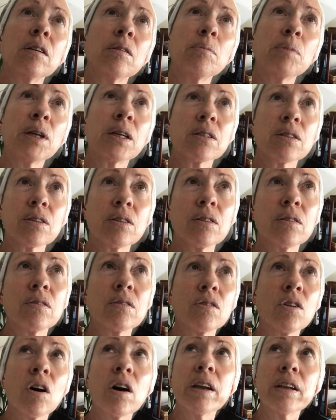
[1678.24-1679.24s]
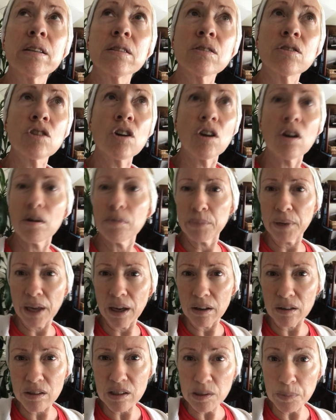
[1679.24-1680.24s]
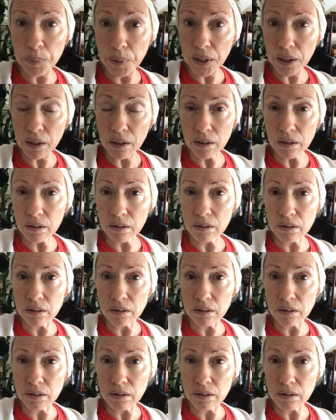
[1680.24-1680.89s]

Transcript: Because God has taught me how to speak.